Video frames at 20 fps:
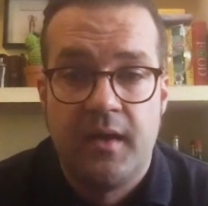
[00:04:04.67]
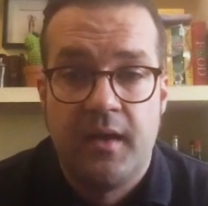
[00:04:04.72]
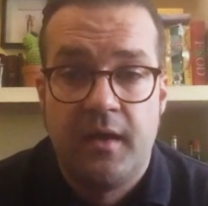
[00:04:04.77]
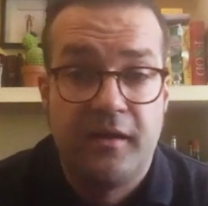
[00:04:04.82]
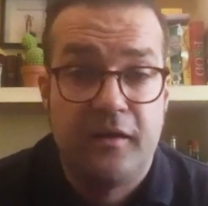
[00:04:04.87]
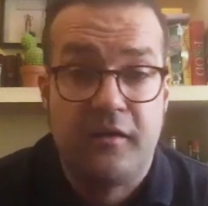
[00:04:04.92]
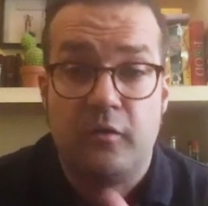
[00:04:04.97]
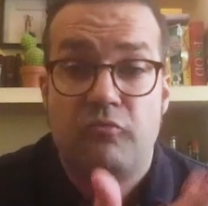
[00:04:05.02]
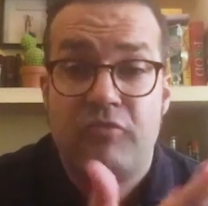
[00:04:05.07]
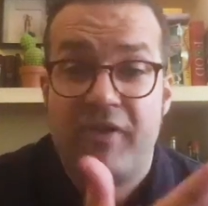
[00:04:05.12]

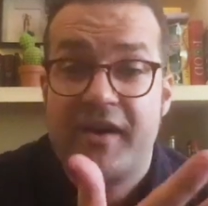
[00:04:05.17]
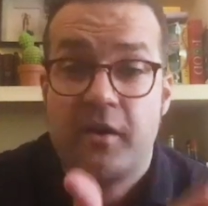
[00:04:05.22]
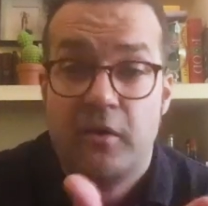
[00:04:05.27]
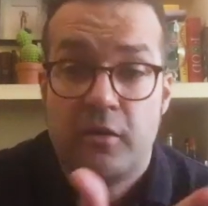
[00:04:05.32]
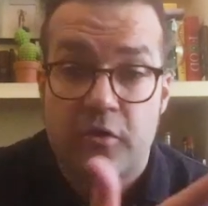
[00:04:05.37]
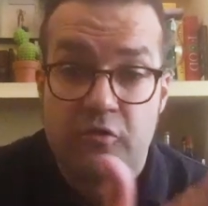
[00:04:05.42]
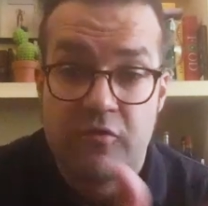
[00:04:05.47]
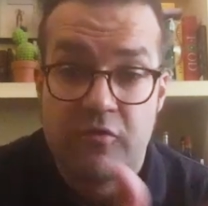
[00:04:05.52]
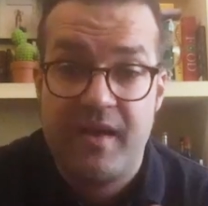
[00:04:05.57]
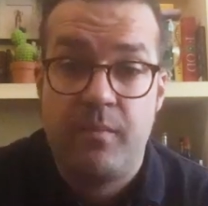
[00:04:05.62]
they're regular
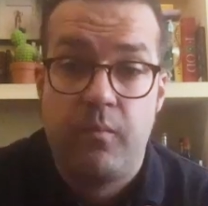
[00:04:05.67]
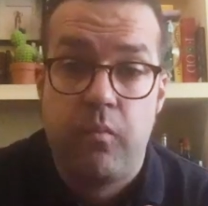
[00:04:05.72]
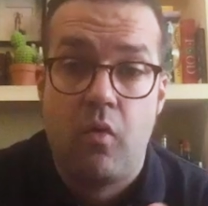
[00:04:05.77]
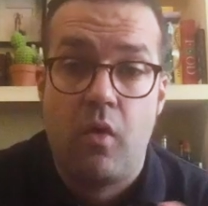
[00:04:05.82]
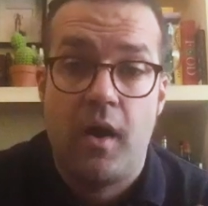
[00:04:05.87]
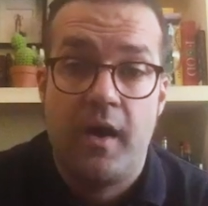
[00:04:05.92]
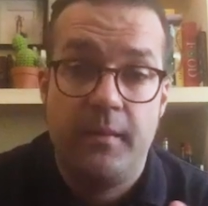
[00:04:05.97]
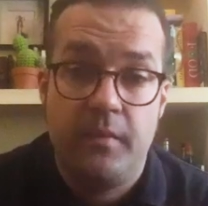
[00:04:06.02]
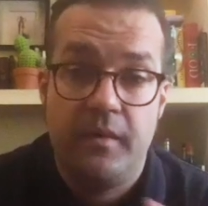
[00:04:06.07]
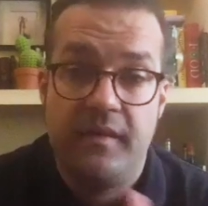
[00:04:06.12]
grape
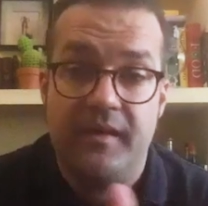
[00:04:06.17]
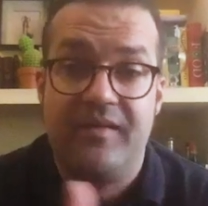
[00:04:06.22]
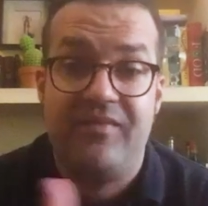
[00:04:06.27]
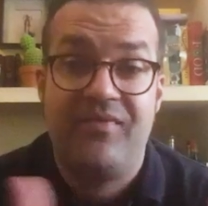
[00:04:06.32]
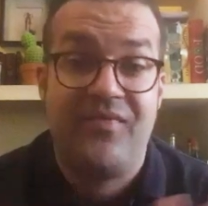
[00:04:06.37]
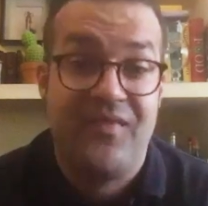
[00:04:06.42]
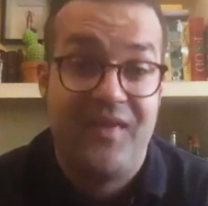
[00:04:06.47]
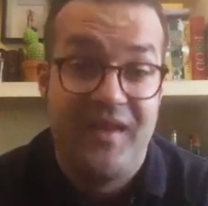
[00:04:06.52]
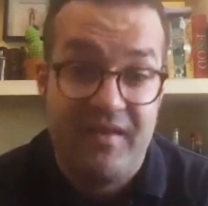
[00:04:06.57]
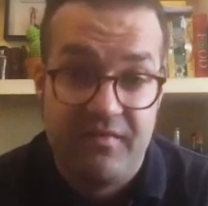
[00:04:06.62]
wine, but they're
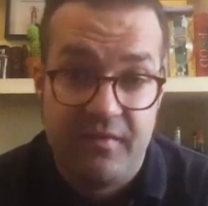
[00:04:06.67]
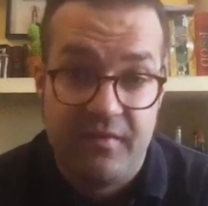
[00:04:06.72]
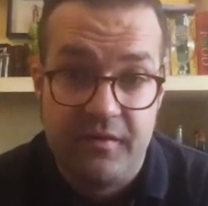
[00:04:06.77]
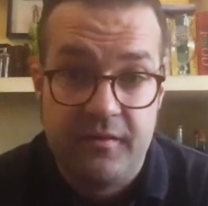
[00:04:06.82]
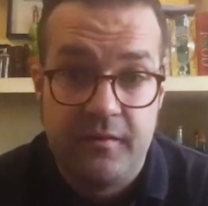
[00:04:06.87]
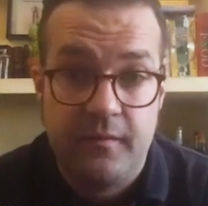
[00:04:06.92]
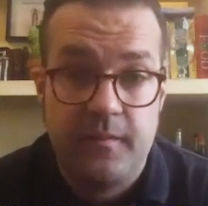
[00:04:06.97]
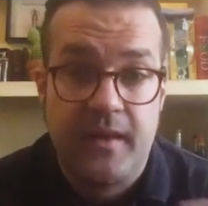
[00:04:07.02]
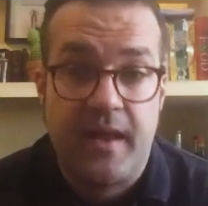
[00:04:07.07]
feathered,